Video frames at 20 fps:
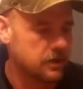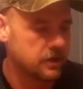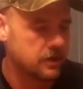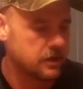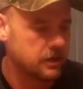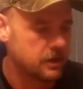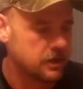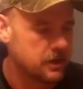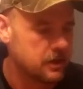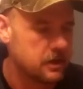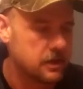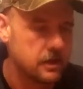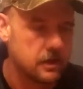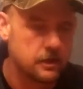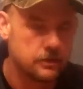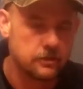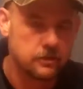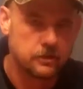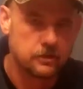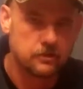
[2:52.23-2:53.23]

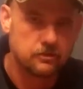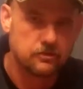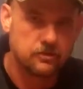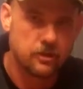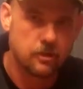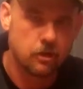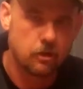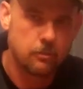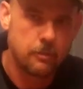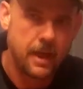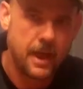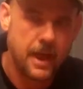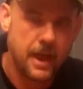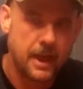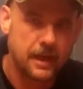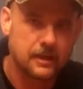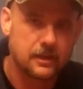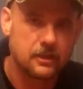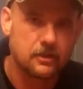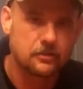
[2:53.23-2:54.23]
either the gel
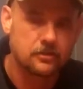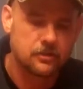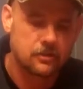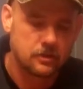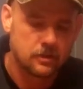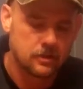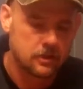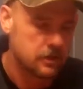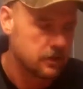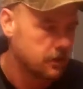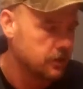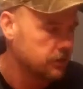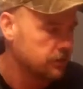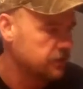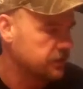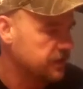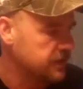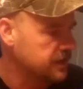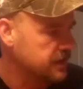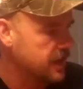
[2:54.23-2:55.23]
packets,
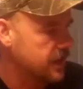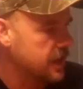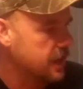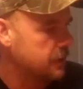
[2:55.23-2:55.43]
the